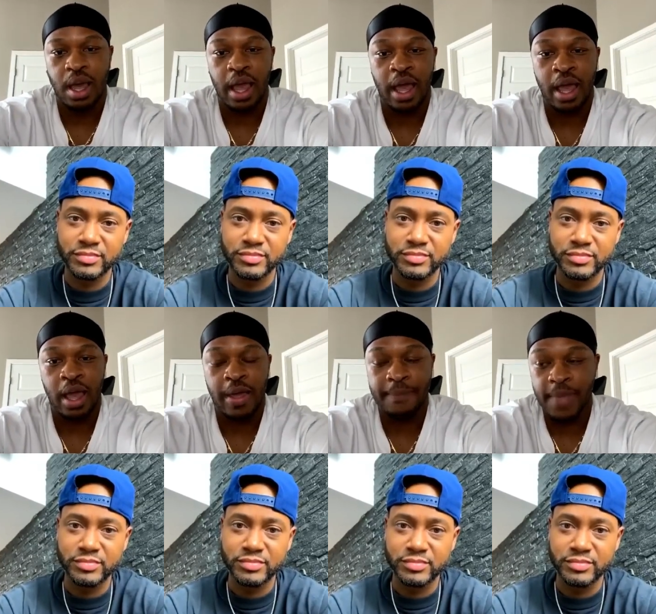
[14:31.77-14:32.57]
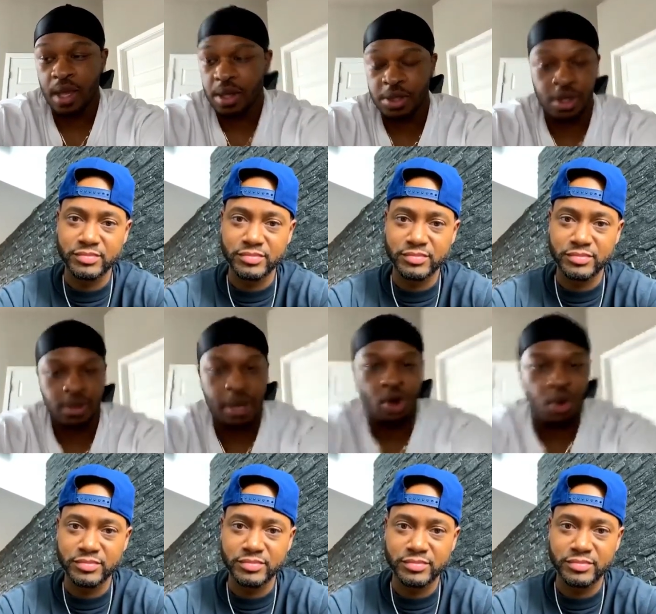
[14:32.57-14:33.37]
Speaker 1: And yeah, you
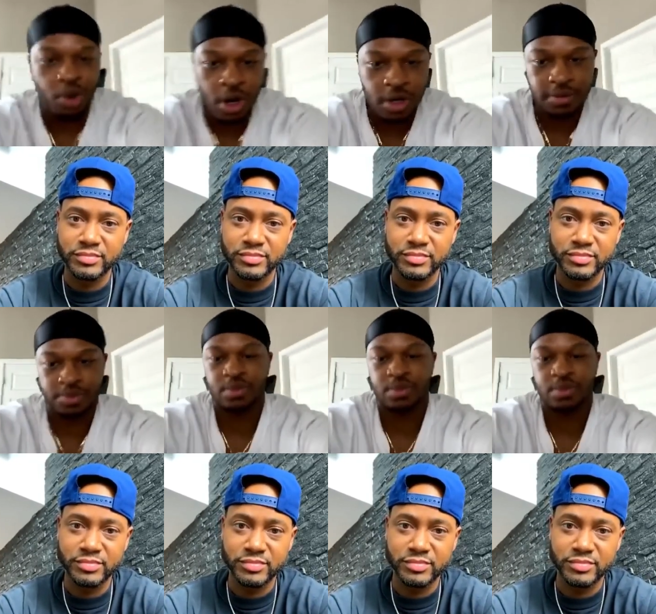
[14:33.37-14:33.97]
know, I'm Omar,